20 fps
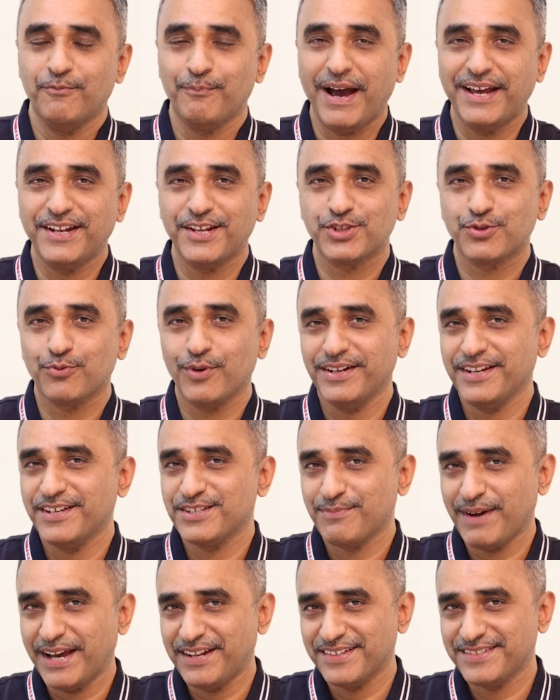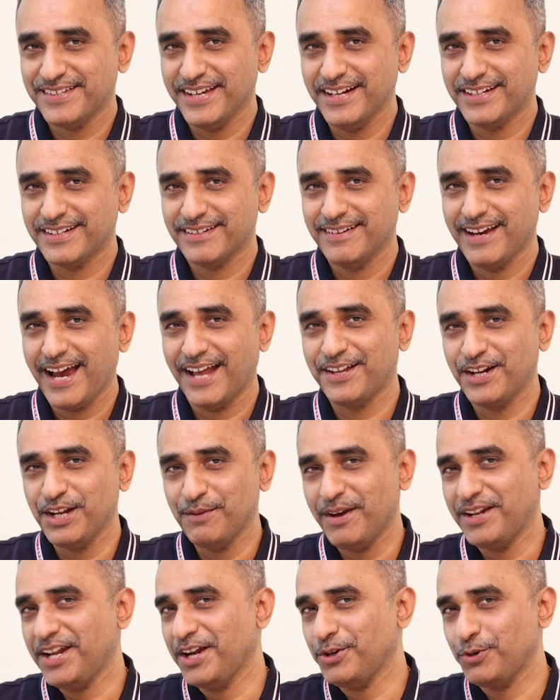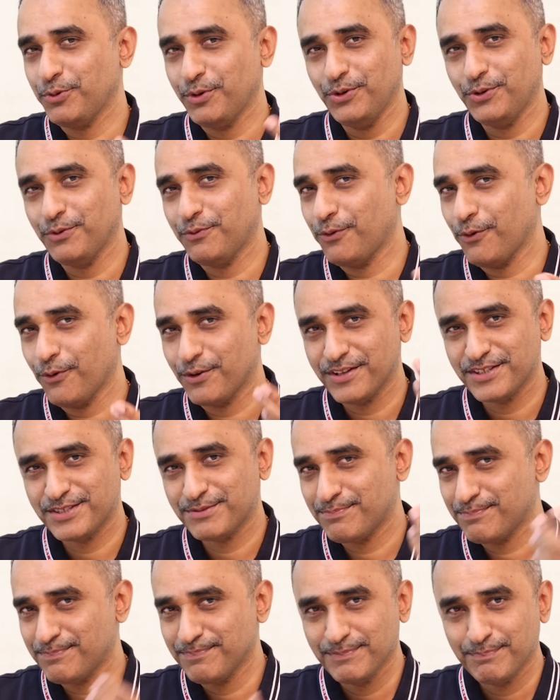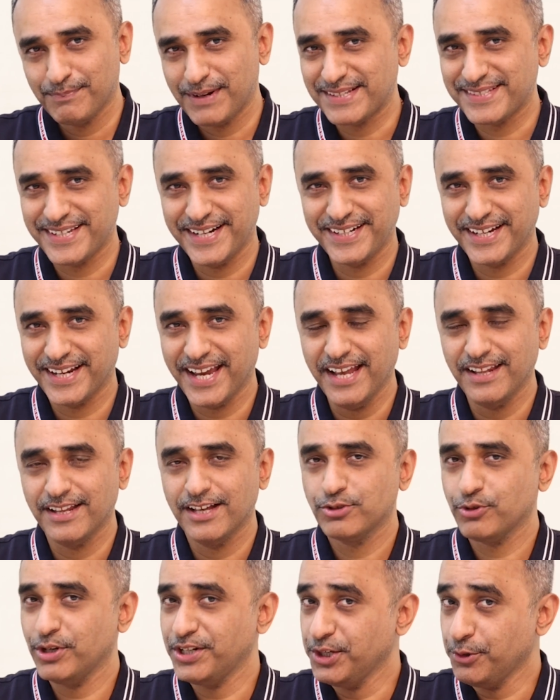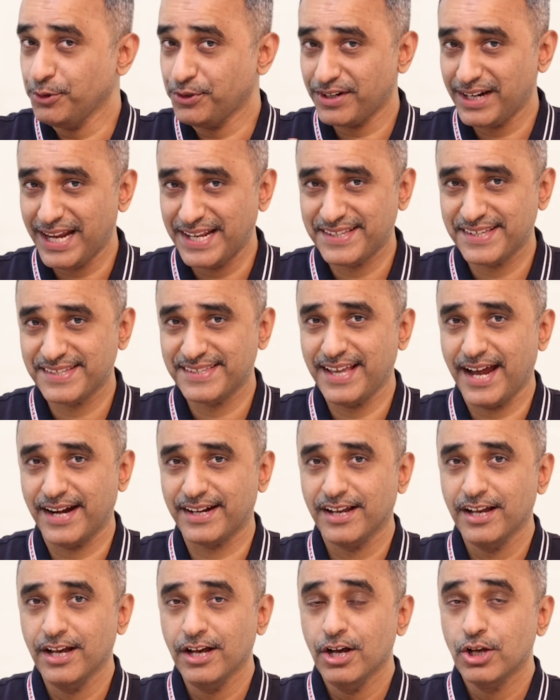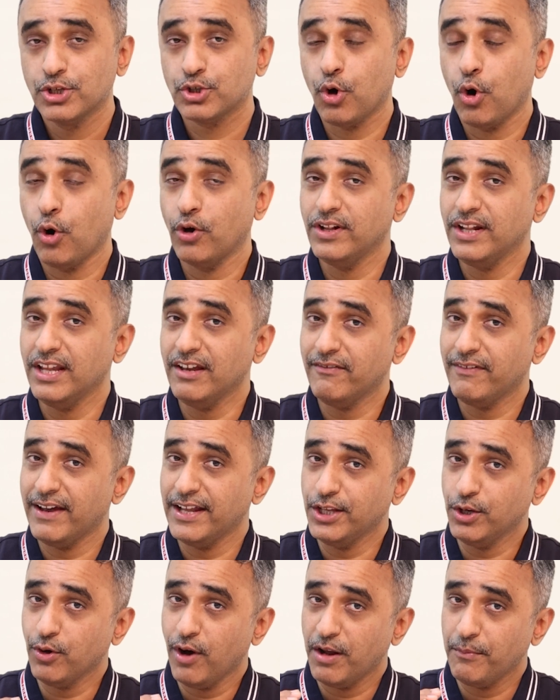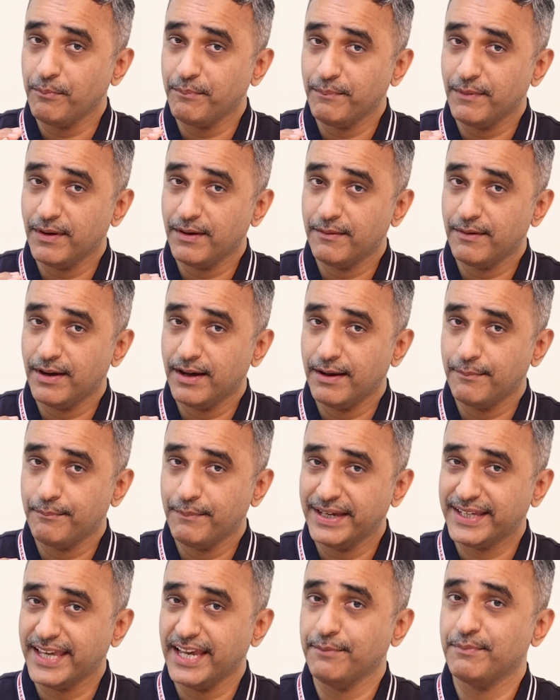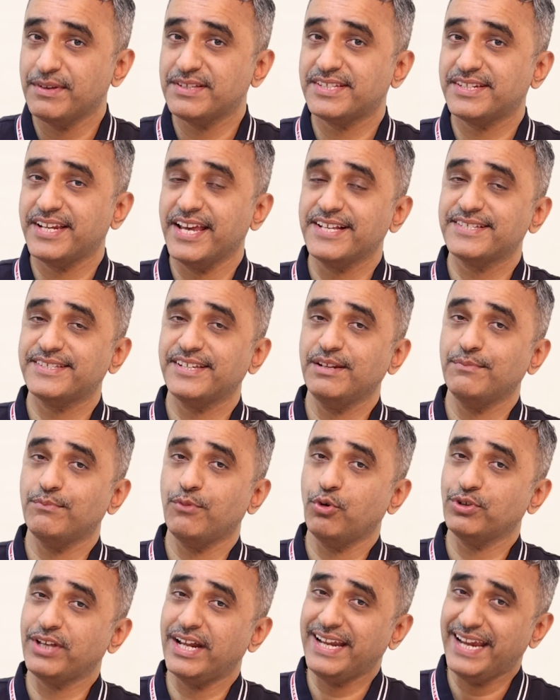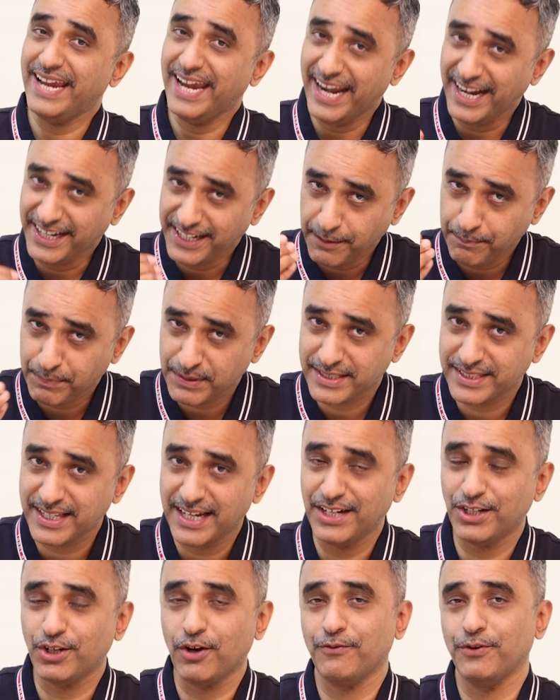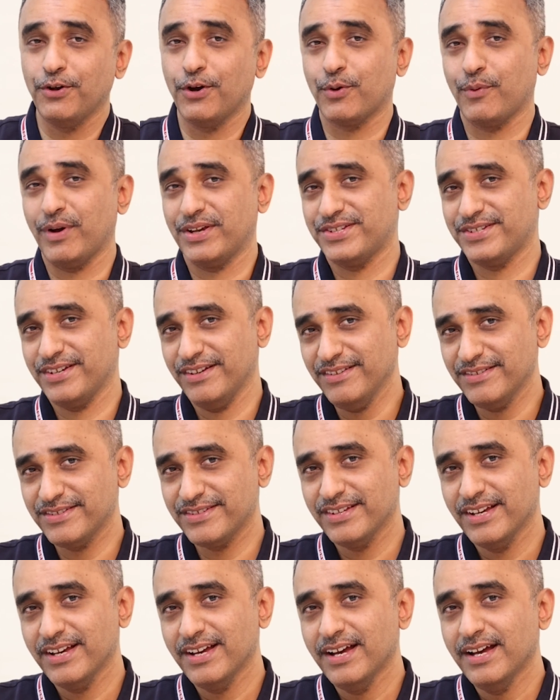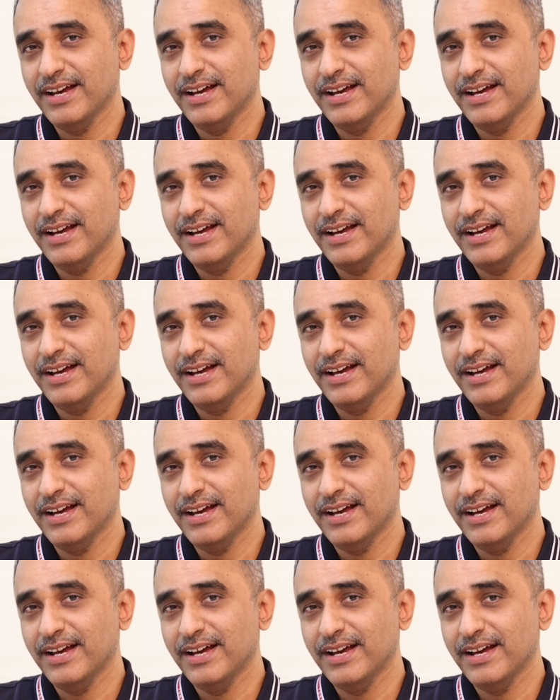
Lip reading: minus 1 is minus 8, and the remaining 2 into 4 is plus 8 again, so it neutralizes that. So only when you are making mistakes in more than 80% of your questions,